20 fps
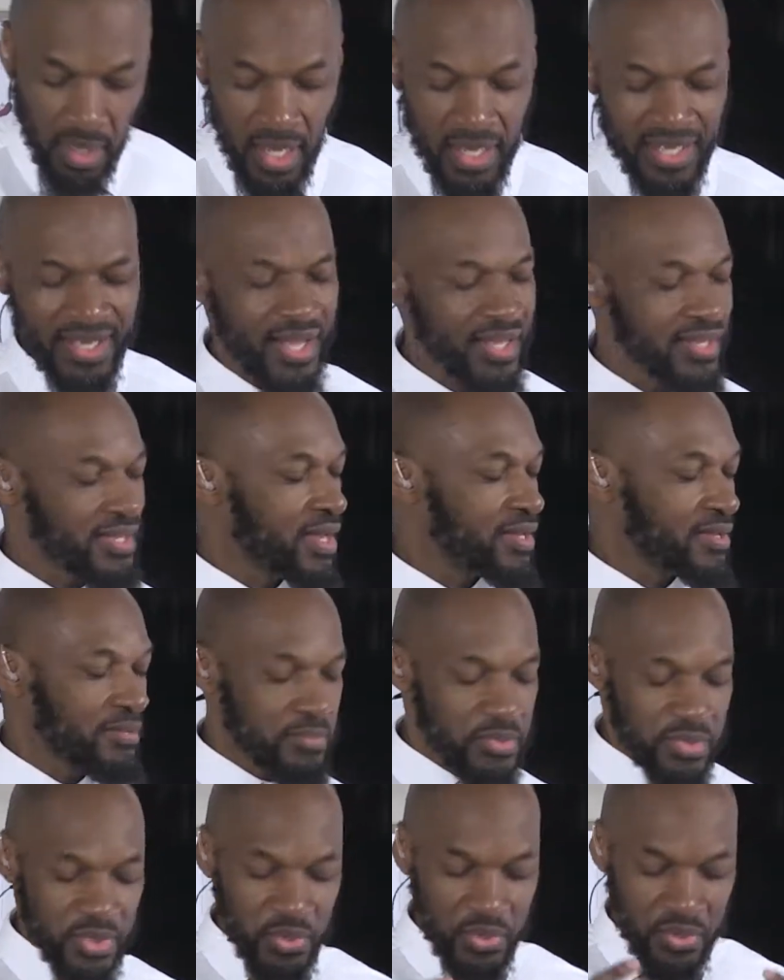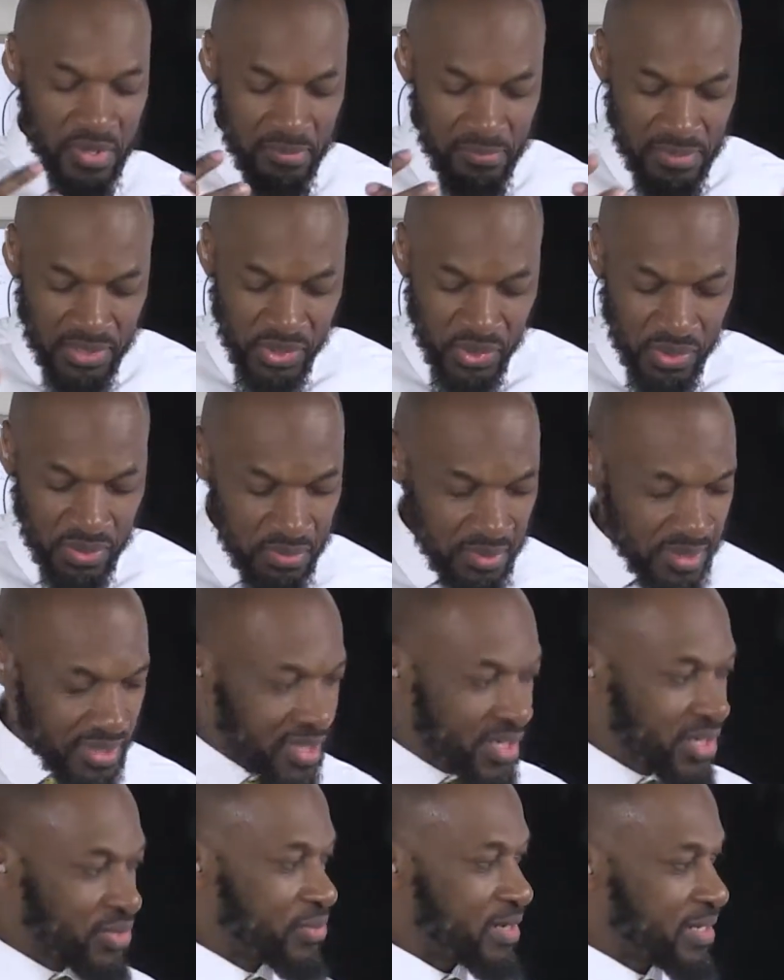I'm so habitual with the
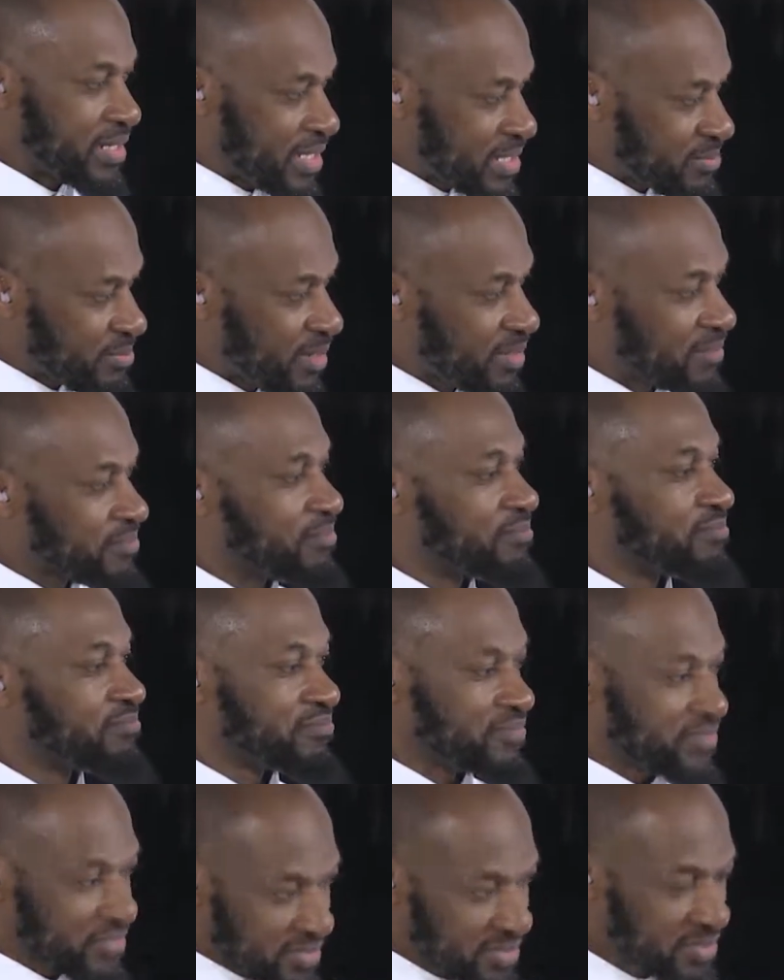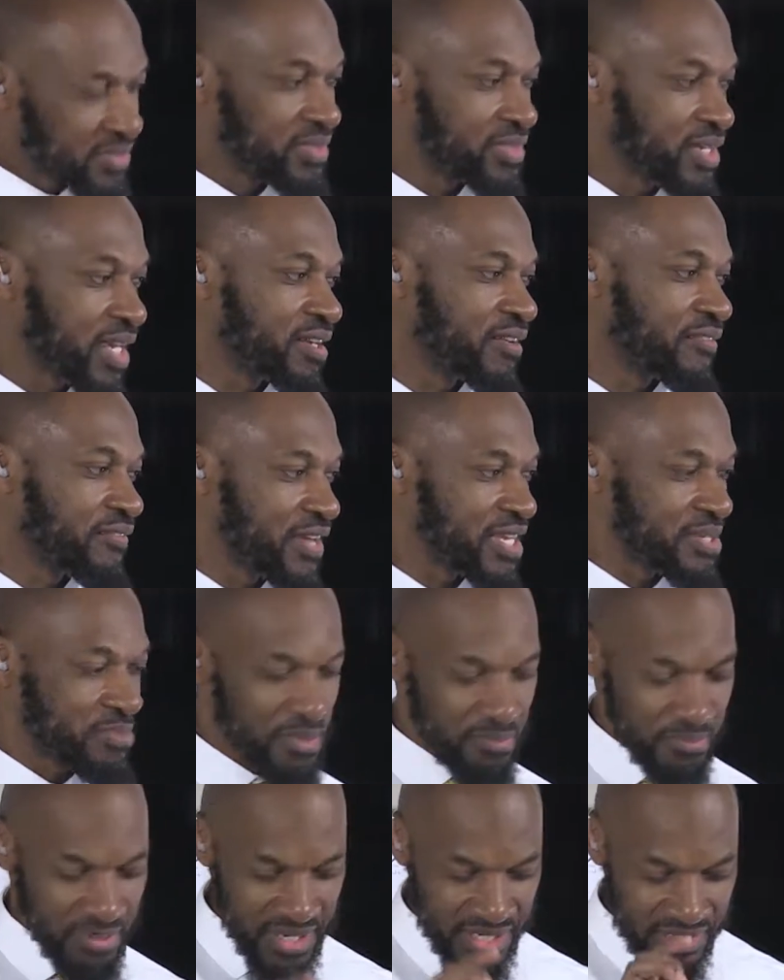ingredients, but check the
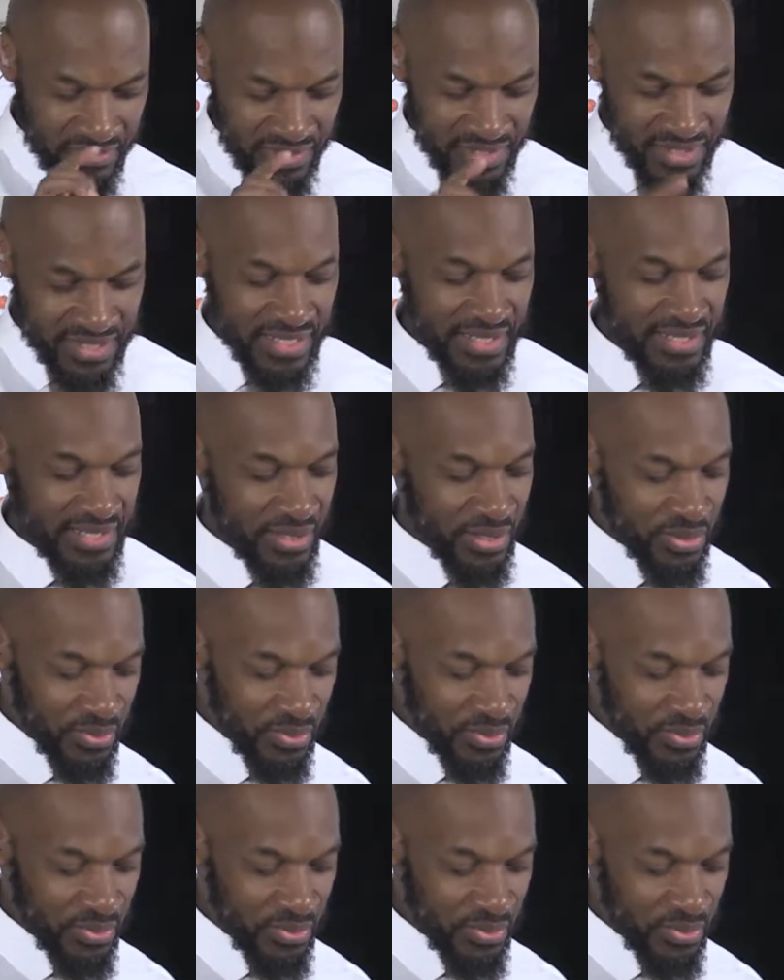Facebook page for the details.